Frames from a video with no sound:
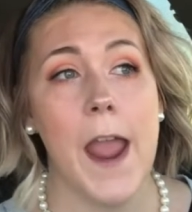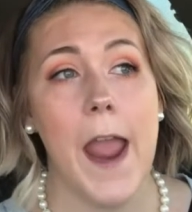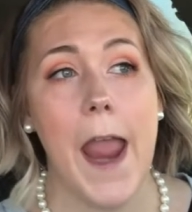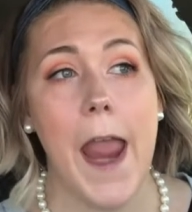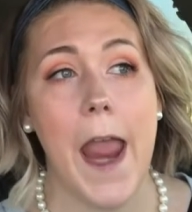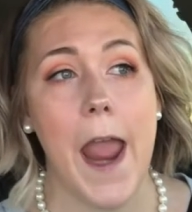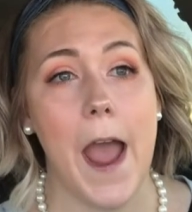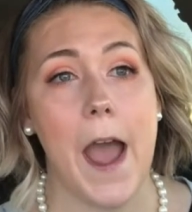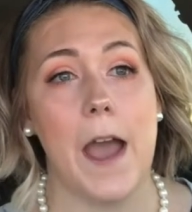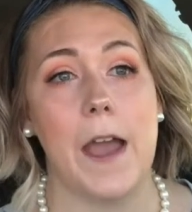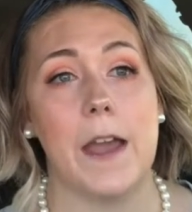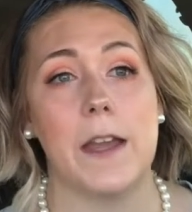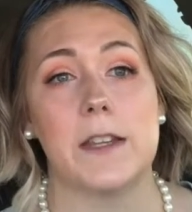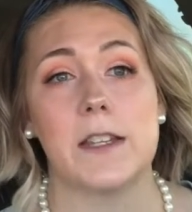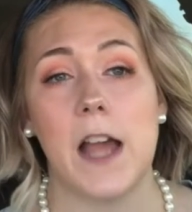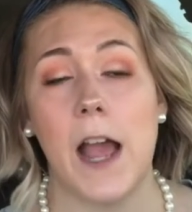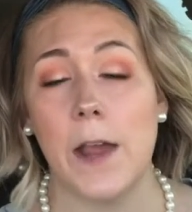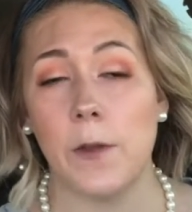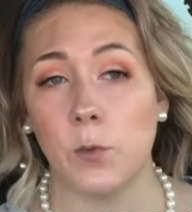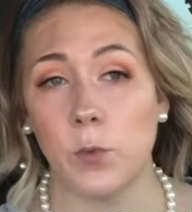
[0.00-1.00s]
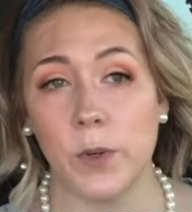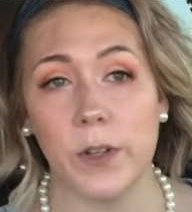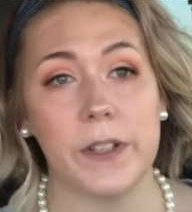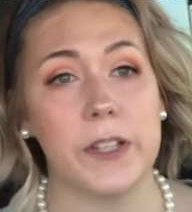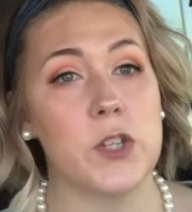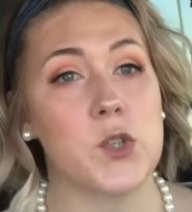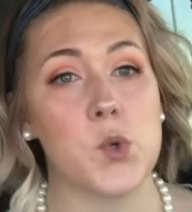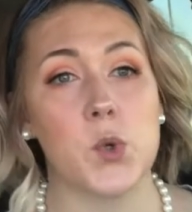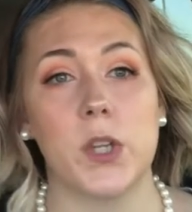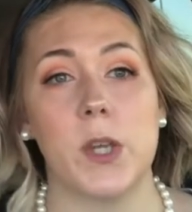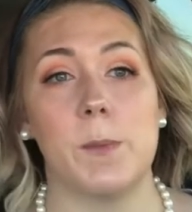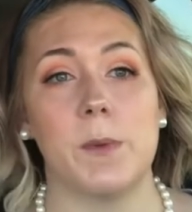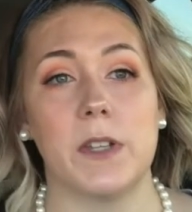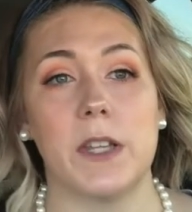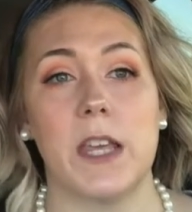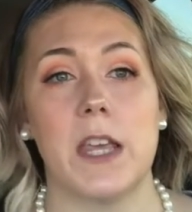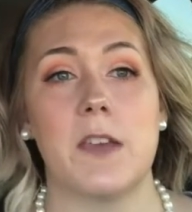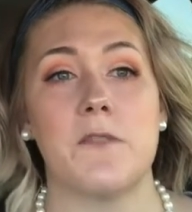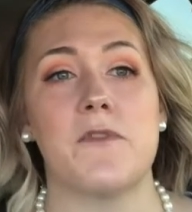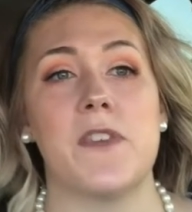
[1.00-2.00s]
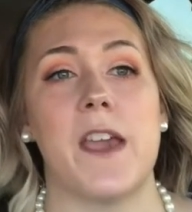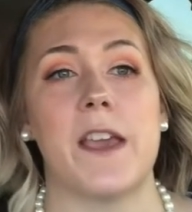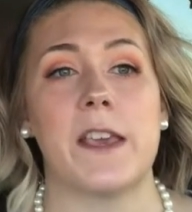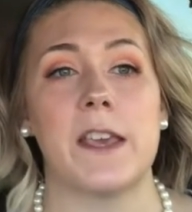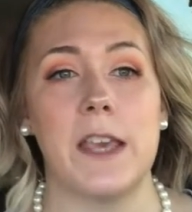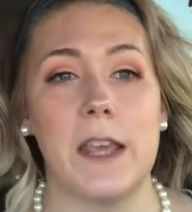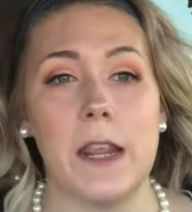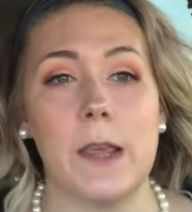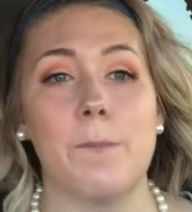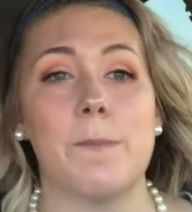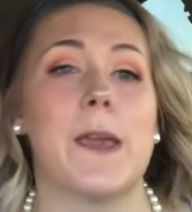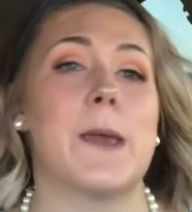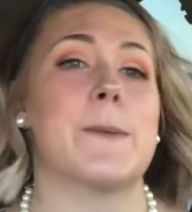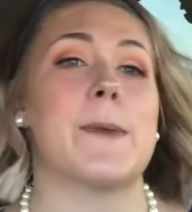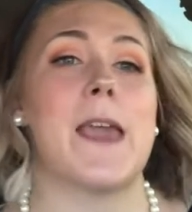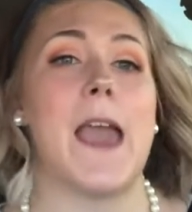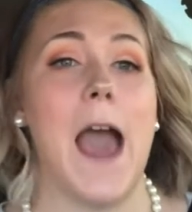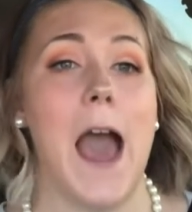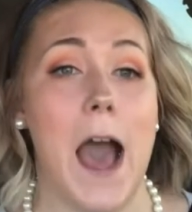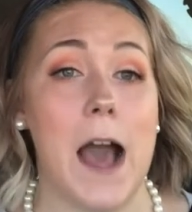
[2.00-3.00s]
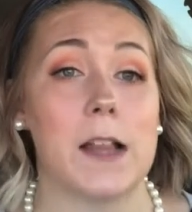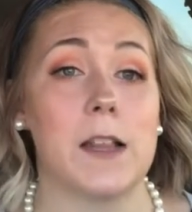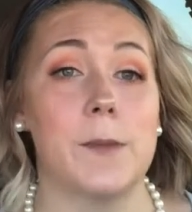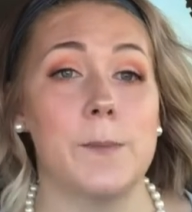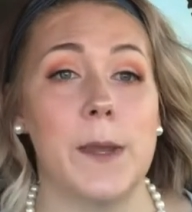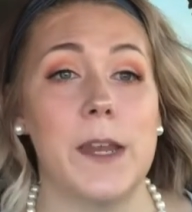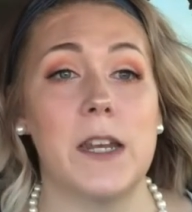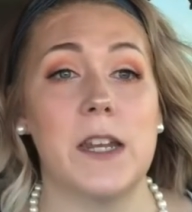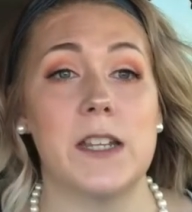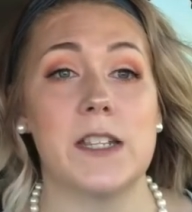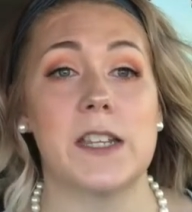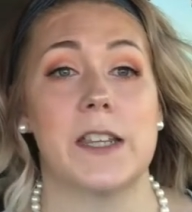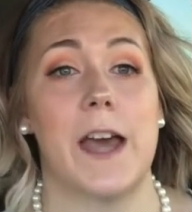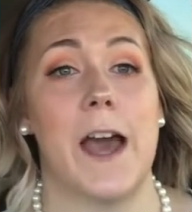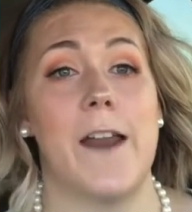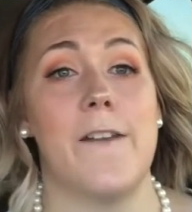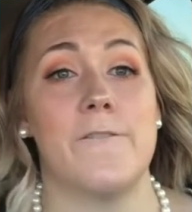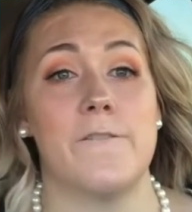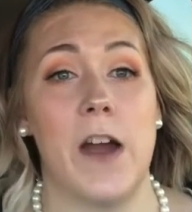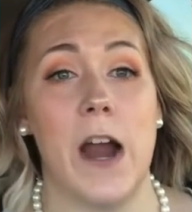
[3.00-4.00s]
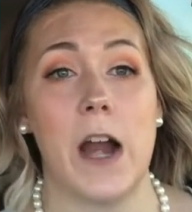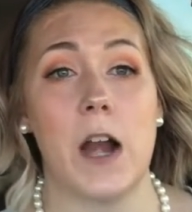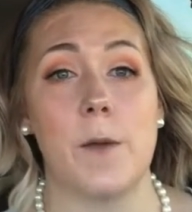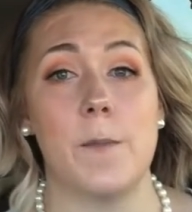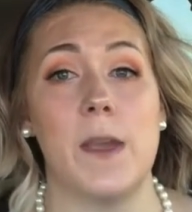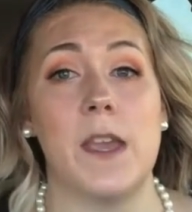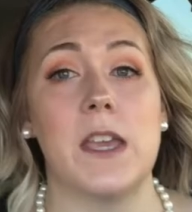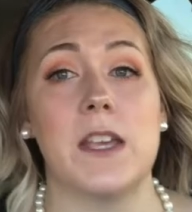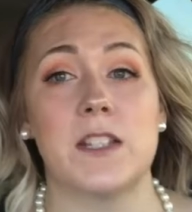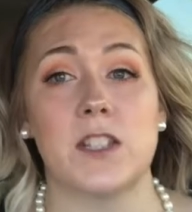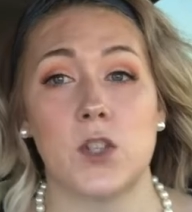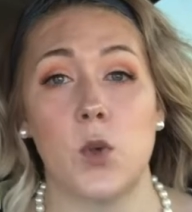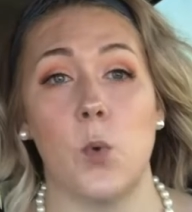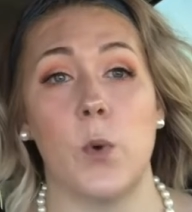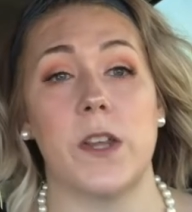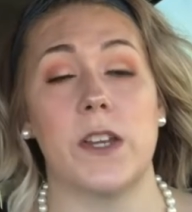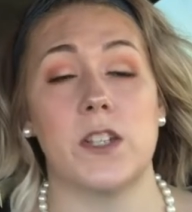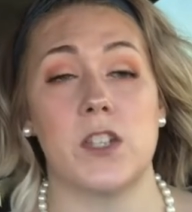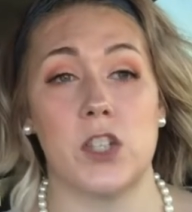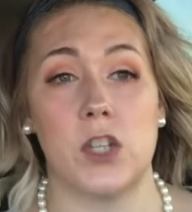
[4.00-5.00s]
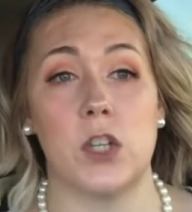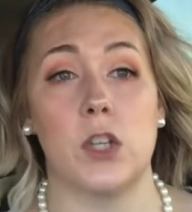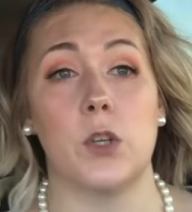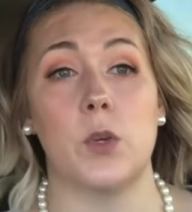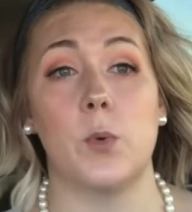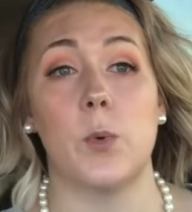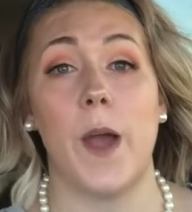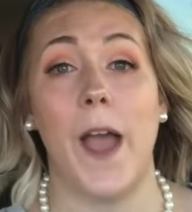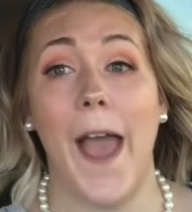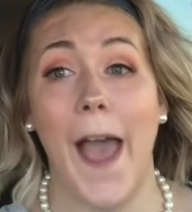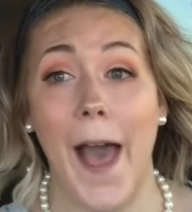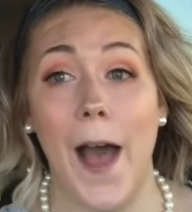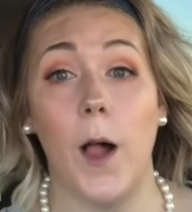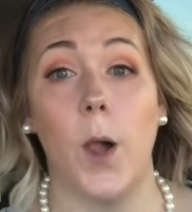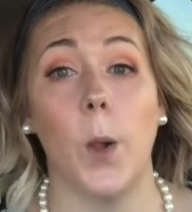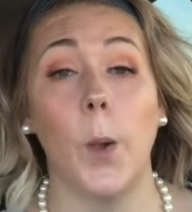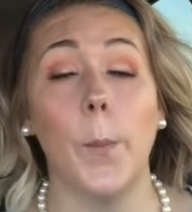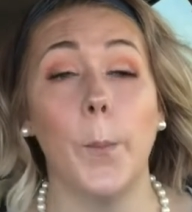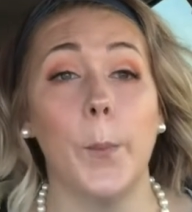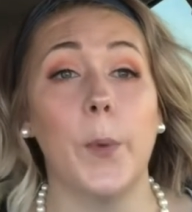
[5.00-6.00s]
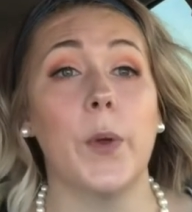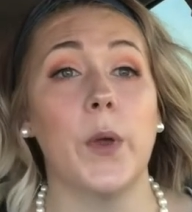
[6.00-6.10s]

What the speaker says: And I really truly believe that getting baby acclimated to that environment is going to help